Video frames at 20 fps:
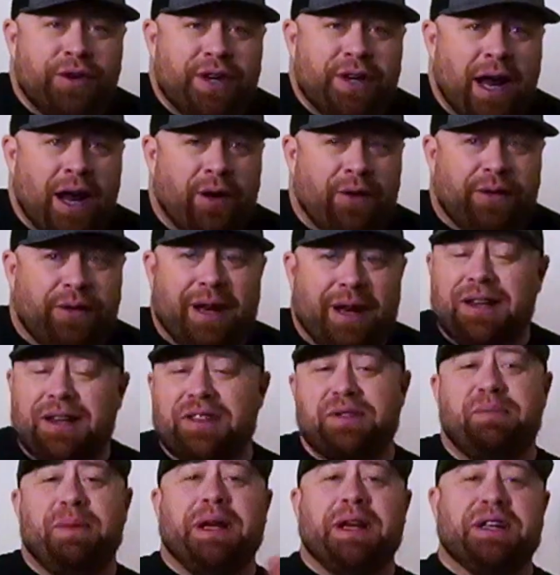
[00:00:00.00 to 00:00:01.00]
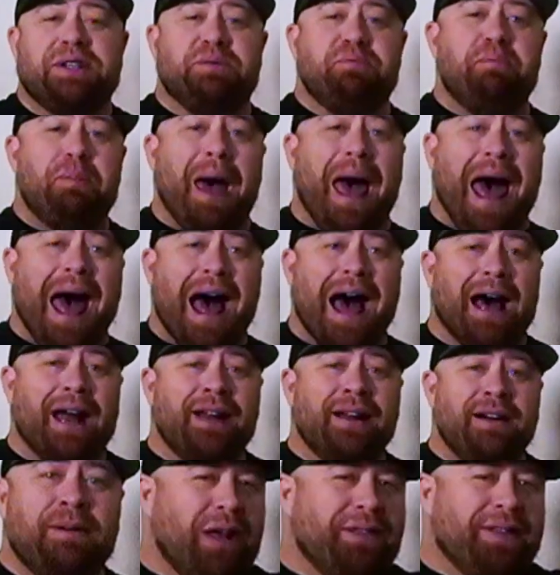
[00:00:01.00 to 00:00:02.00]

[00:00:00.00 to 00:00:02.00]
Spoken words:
down. That doesn't mean it's bad.